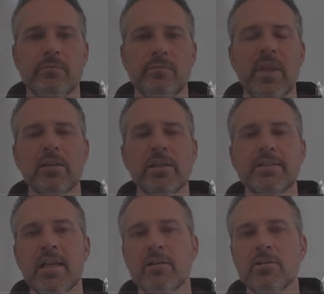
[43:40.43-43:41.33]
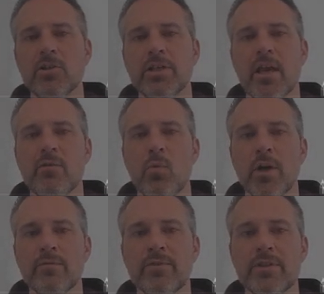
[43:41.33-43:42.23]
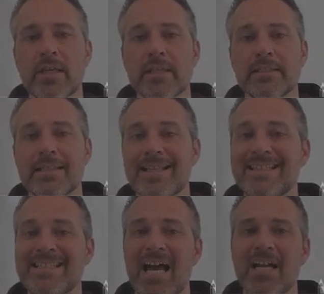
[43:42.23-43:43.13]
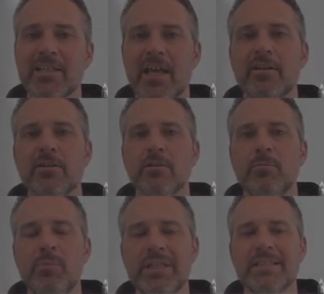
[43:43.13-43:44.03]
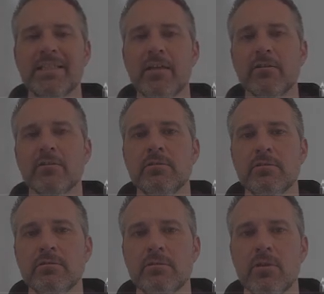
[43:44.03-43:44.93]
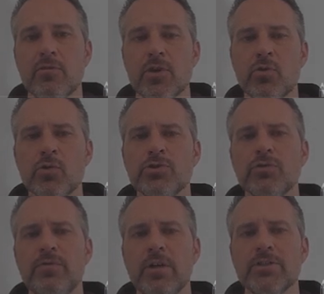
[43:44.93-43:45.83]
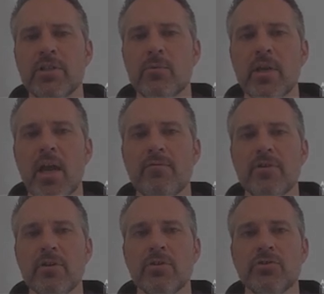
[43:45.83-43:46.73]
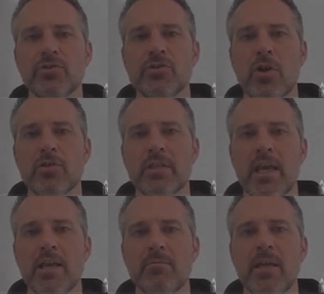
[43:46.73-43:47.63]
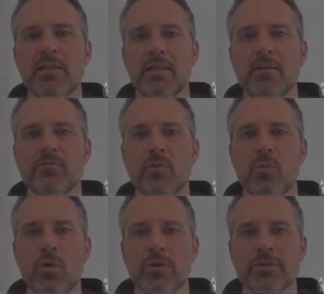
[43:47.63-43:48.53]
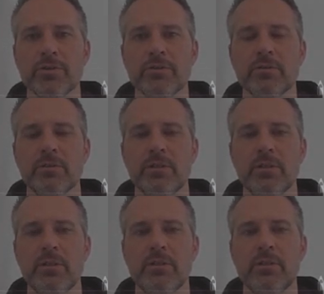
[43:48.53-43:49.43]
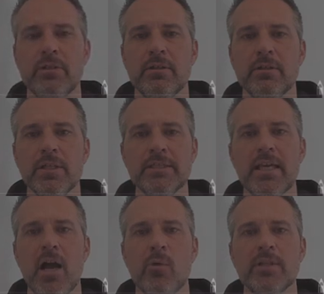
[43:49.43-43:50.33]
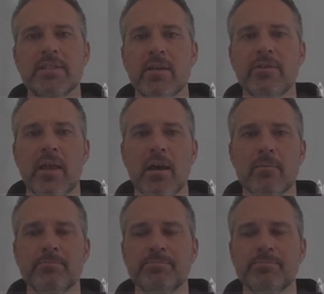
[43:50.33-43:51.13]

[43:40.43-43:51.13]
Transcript: Now let's take a look at one of the things that's not a getter, but a setter, the crucial function that we have here, start game and give rewards. Let's see how we'd set that up.